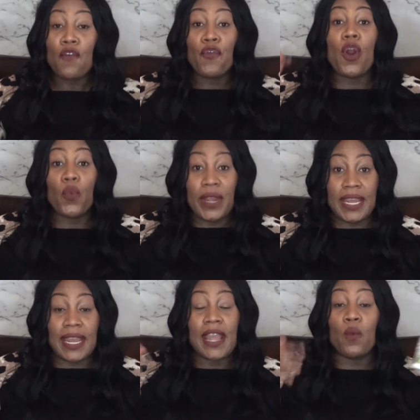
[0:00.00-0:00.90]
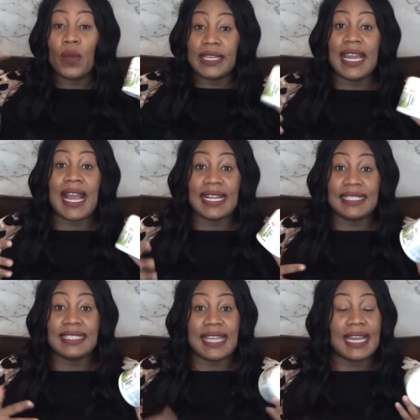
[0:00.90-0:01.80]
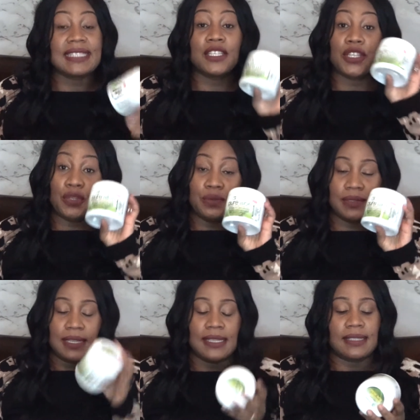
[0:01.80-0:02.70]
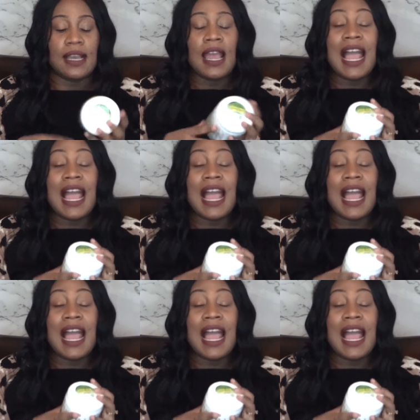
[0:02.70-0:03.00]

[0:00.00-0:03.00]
for a week. And one day I decided to use this.